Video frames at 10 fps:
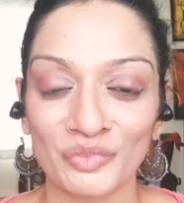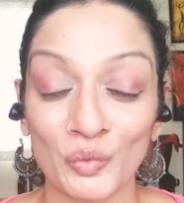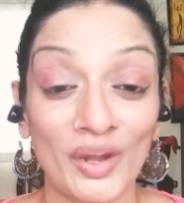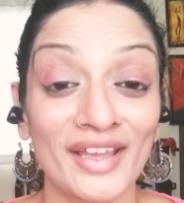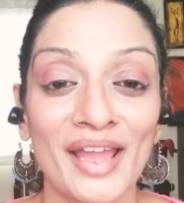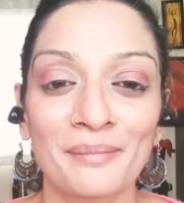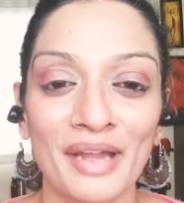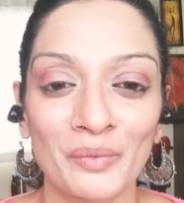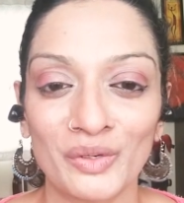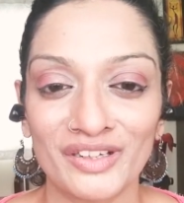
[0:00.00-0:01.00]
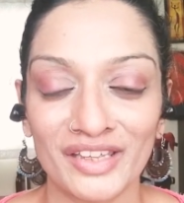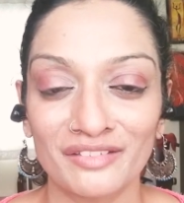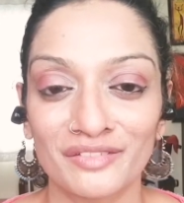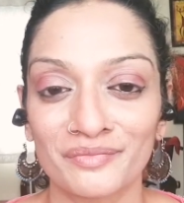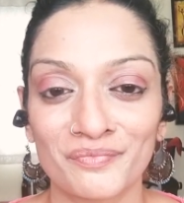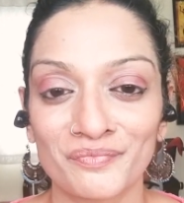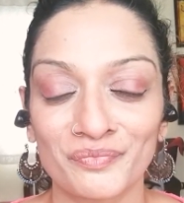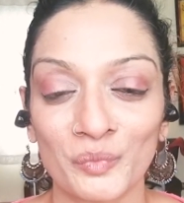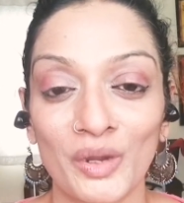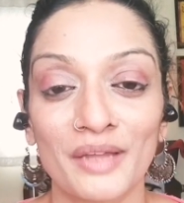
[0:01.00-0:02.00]
Why am I working?
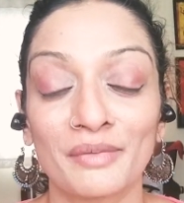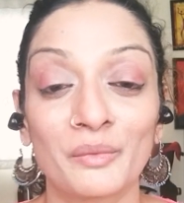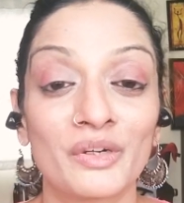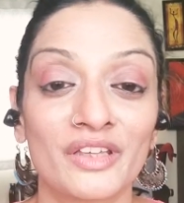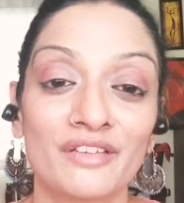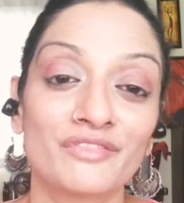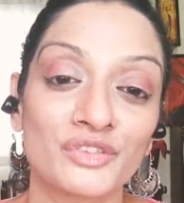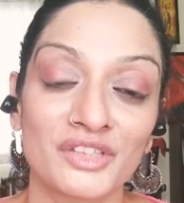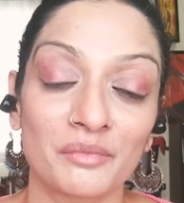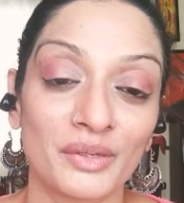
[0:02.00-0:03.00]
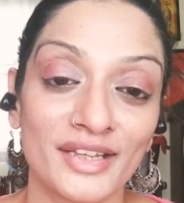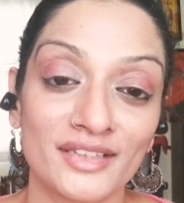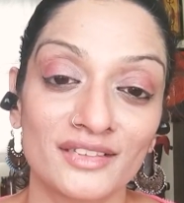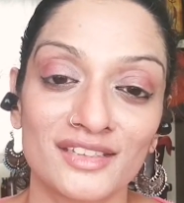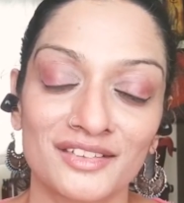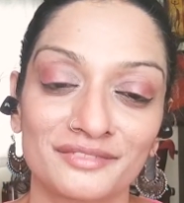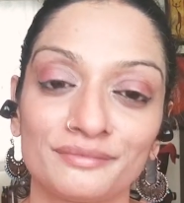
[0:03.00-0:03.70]
Why am I working for someone else?